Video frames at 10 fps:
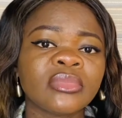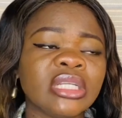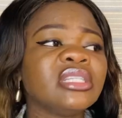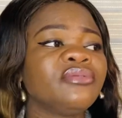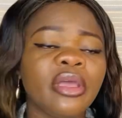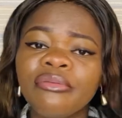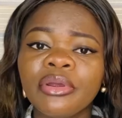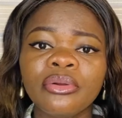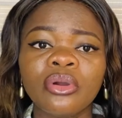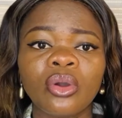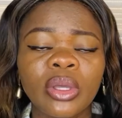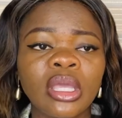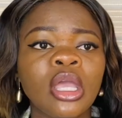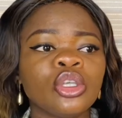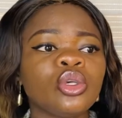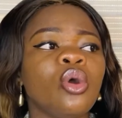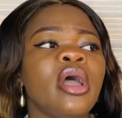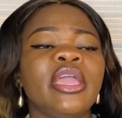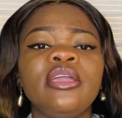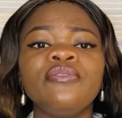It is very, very wrong. Okay, so
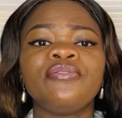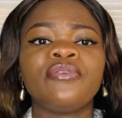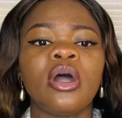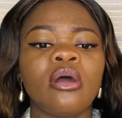if